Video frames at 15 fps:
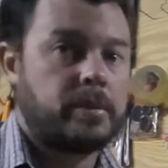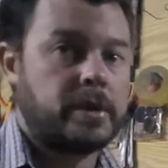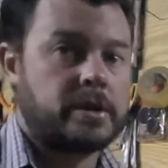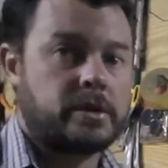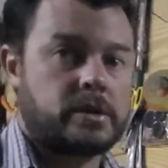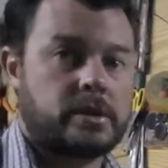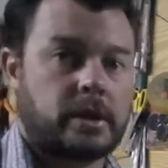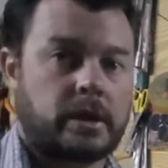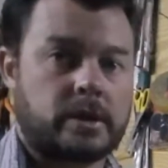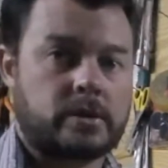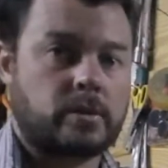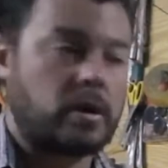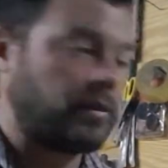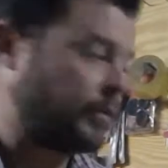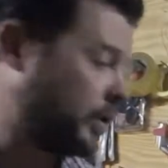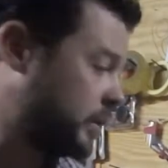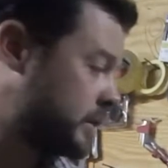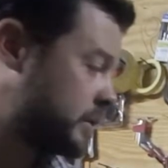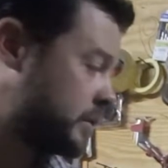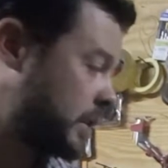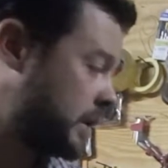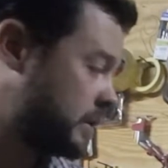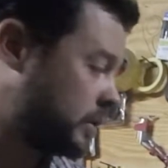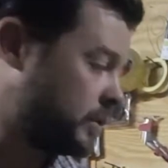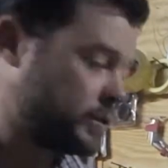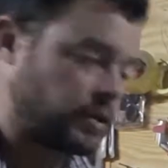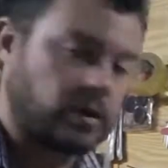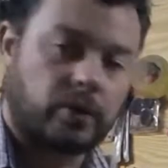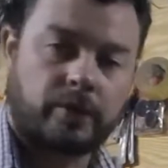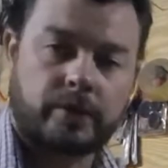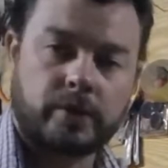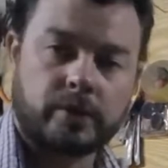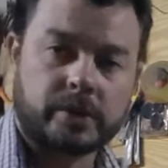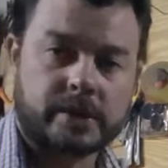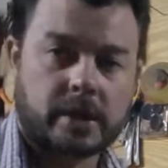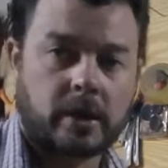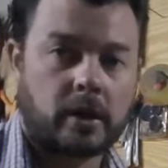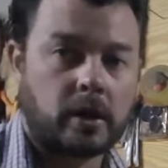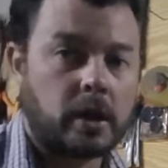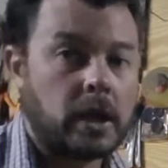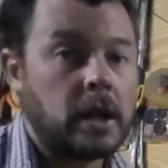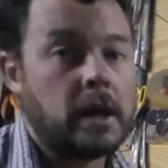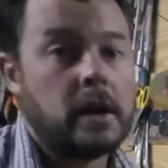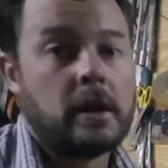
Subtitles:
Put 12 volts straight onto your fuel cell.